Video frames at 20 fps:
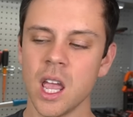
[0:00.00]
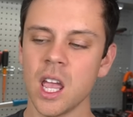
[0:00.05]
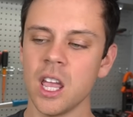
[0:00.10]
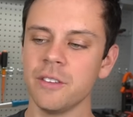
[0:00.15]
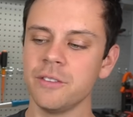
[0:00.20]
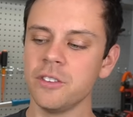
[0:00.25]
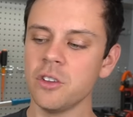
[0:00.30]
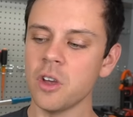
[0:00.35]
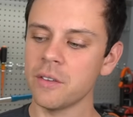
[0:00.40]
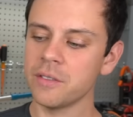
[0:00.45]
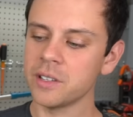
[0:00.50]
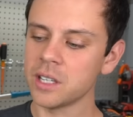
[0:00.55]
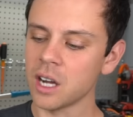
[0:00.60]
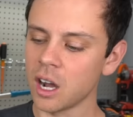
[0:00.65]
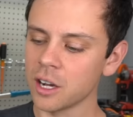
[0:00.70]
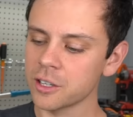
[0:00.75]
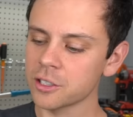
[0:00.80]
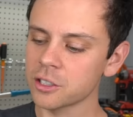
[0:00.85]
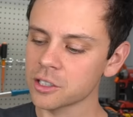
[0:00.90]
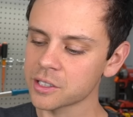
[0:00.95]
If you have an
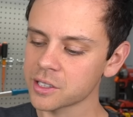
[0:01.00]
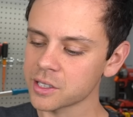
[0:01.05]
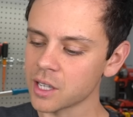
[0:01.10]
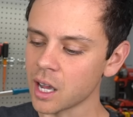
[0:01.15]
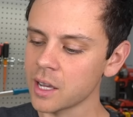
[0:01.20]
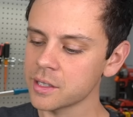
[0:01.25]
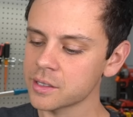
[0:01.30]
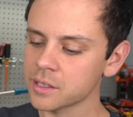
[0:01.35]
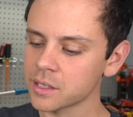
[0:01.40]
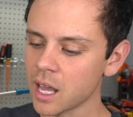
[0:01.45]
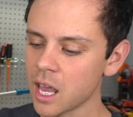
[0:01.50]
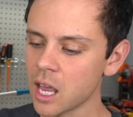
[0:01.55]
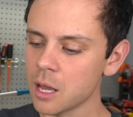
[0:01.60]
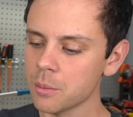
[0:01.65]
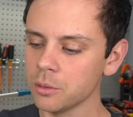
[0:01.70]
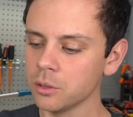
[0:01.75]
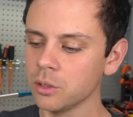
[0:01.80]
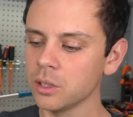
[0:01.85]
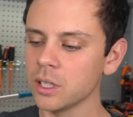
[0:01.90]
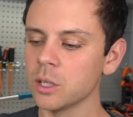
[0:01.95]
undersized
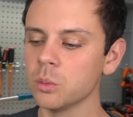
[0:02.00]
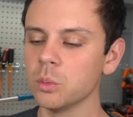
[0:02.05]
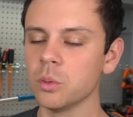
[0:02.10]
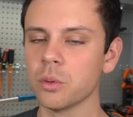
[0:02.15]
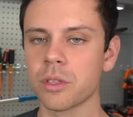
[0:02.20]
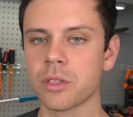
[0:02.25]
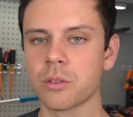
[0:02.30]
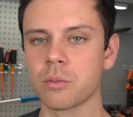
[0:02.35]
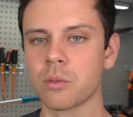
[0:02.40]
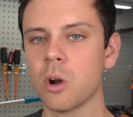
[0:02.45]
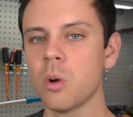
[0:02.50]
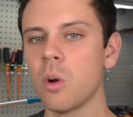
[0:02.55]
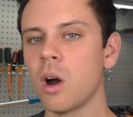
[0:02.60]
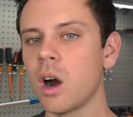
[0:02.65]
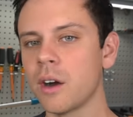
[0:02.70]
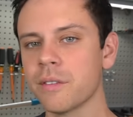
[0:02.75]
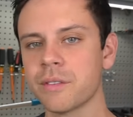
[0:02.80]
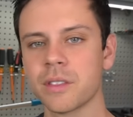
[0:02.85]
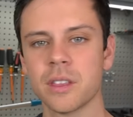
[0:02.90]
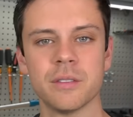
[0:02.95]
cable, it will throw
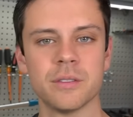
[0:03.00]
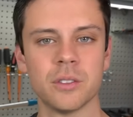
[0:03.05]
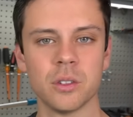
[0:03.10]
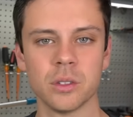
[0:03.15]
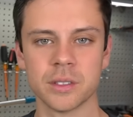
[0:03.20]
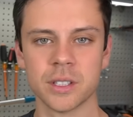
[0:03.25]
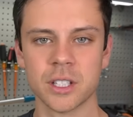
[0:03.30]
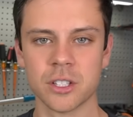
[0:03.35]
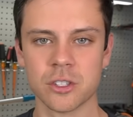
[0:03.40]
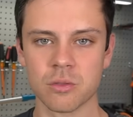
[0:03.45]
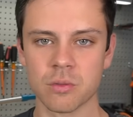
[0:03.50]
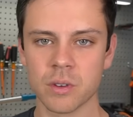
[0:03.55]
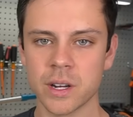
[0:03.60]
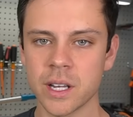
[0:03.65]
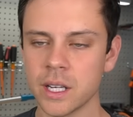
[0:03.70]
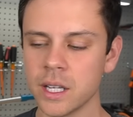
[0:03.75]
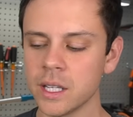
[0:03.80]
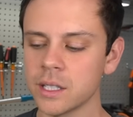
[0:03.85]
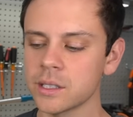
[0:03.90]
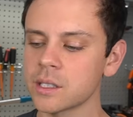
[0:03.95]
off the voltage
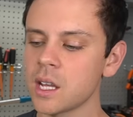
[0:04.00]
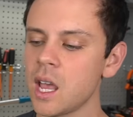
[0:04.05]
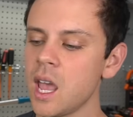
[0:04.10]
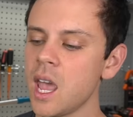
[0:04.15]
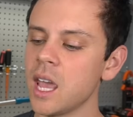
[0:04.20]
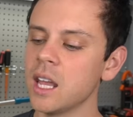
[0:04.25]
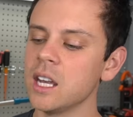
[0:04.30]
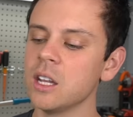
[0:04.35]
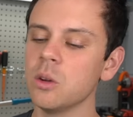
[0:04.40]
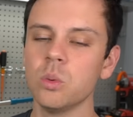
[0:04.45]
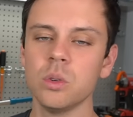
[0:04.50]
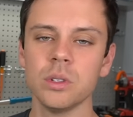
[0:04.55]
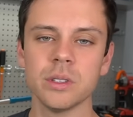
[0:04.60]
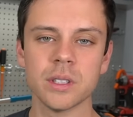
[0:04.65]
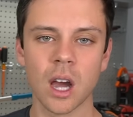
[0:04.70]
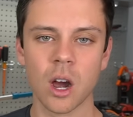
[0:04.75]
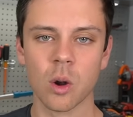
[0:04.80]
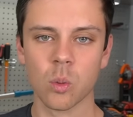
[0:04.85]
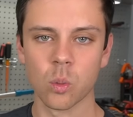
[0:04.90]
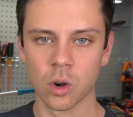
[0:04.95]
readings and it will
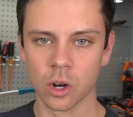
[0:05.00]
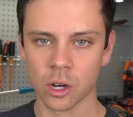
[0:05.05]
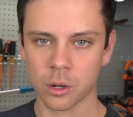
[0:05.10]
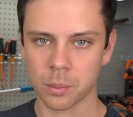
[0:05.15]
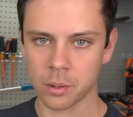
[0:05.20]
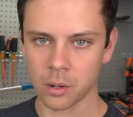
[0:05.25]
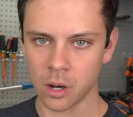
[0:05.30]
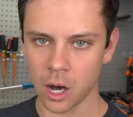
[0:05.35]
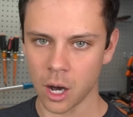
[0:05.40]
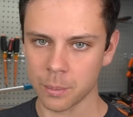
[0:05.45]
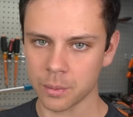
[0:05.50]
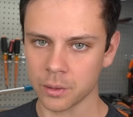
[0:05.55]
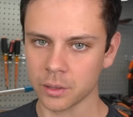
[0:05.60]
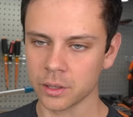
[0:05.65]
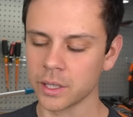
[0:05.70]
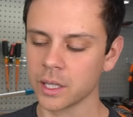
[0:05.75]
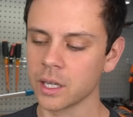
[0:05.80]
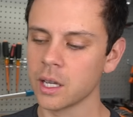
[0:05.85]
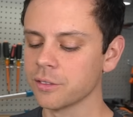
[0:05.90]
not work properly.